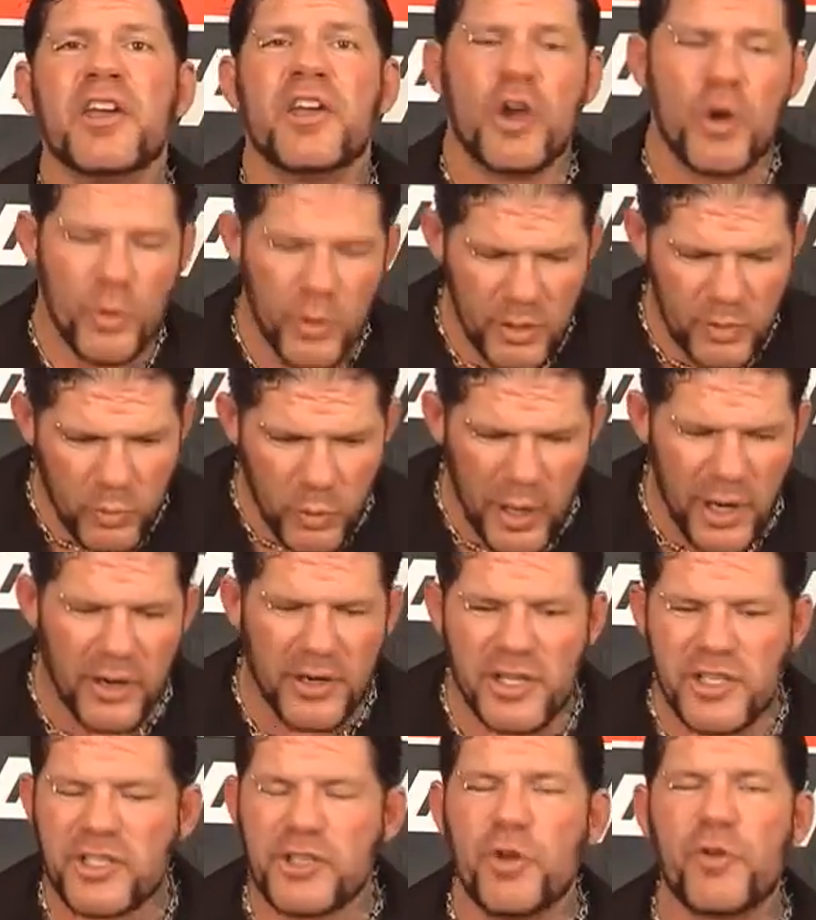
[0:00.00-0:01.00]
who would
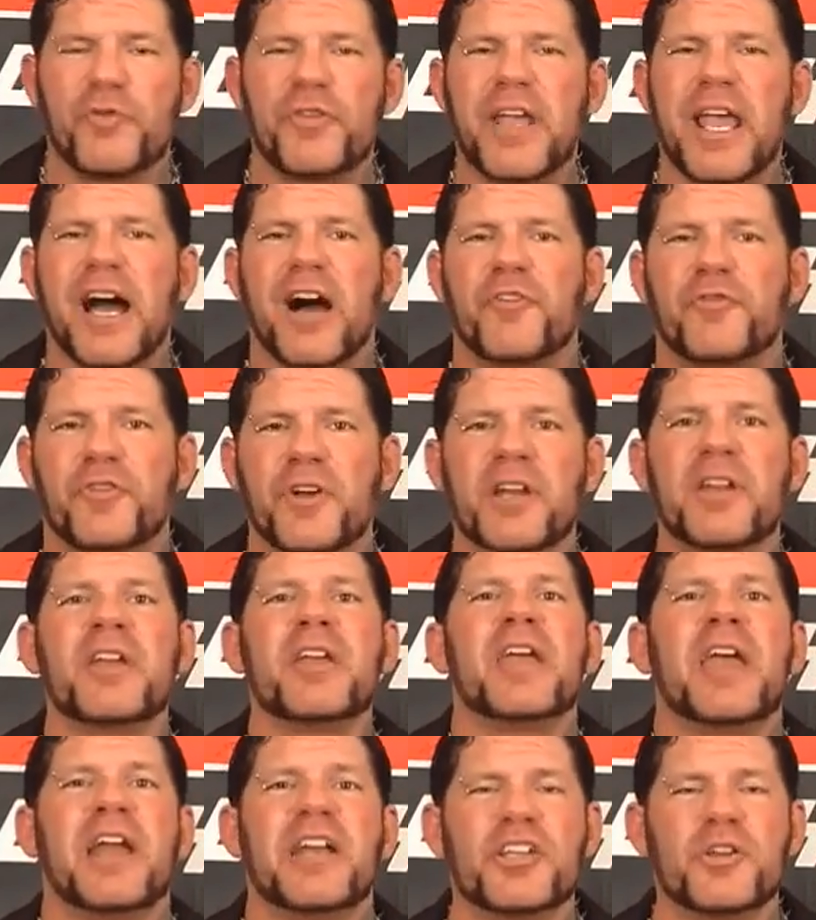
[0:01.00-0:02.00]
wear this goofy outfit
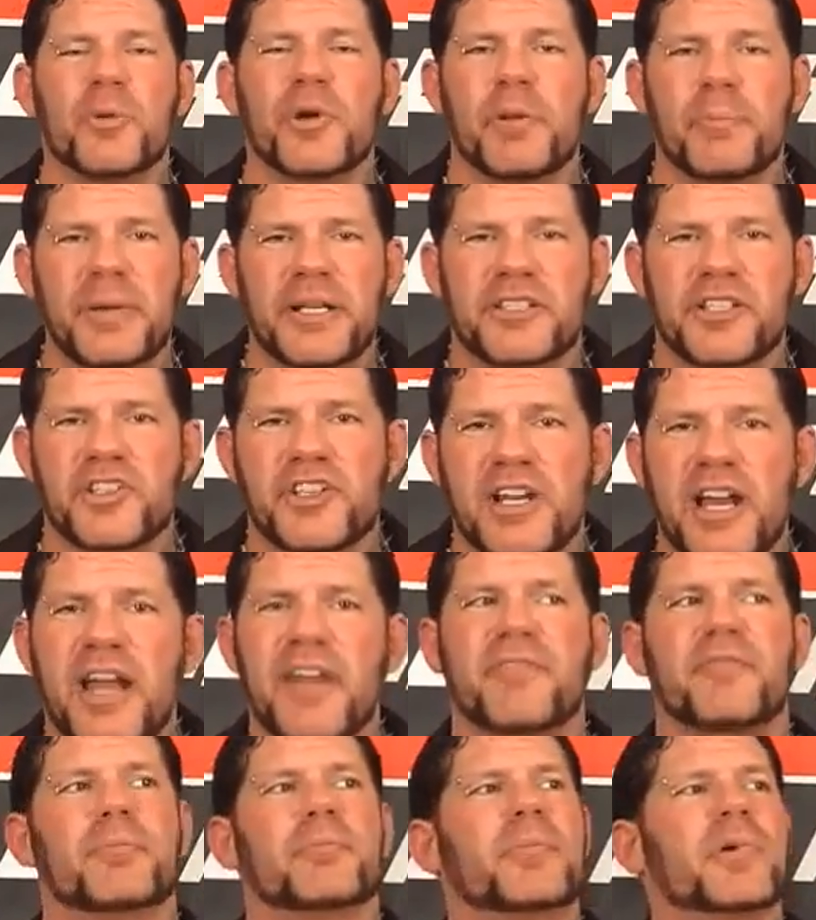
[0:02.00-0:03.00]
and you want to beat the shit
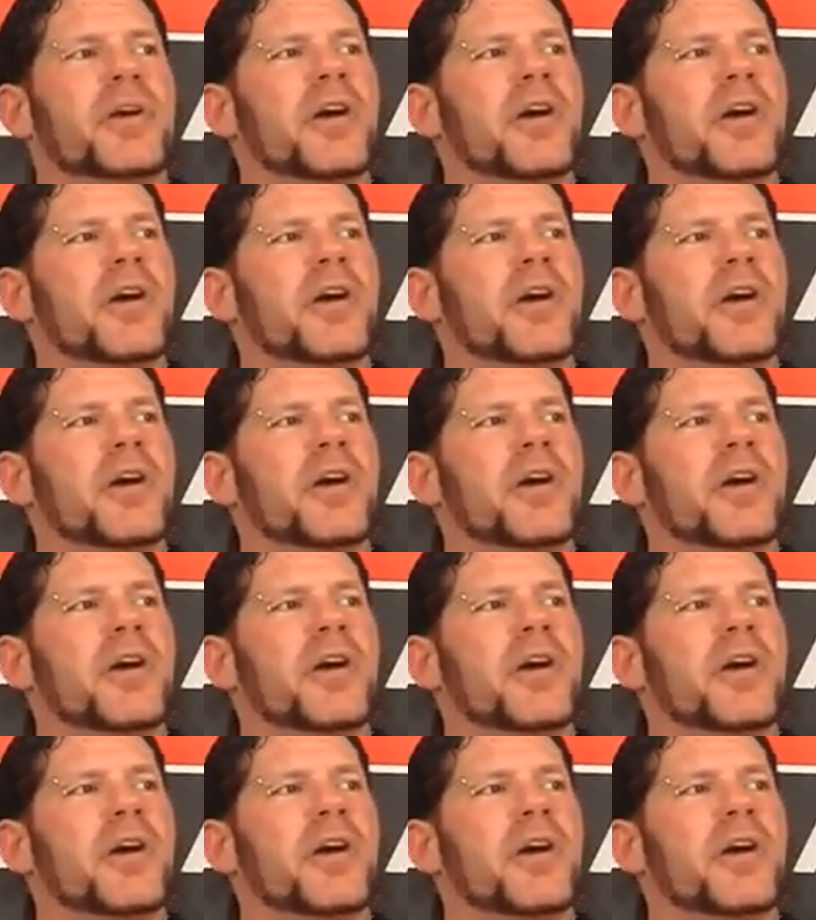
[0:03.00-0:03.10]
out of him.